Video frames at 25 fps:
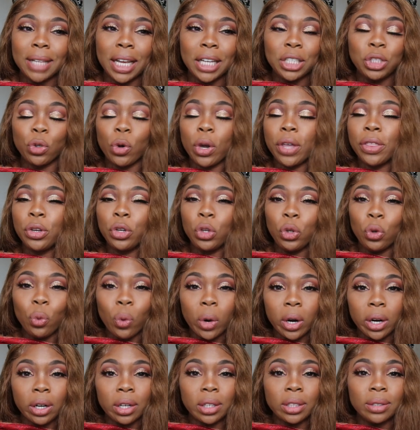Enjoy the new
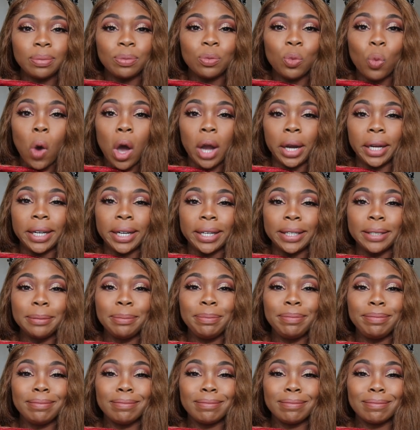word,
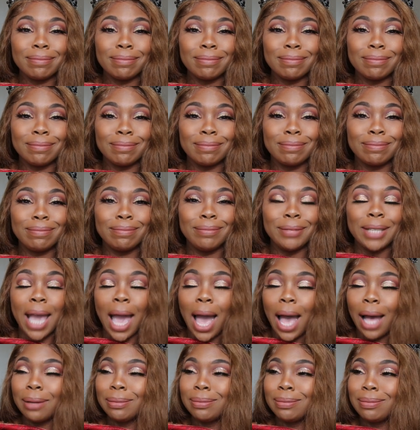Wanaga.
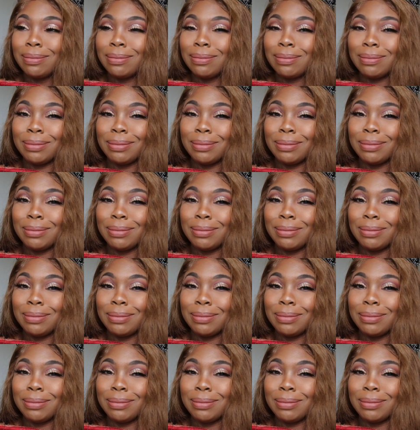Yeah.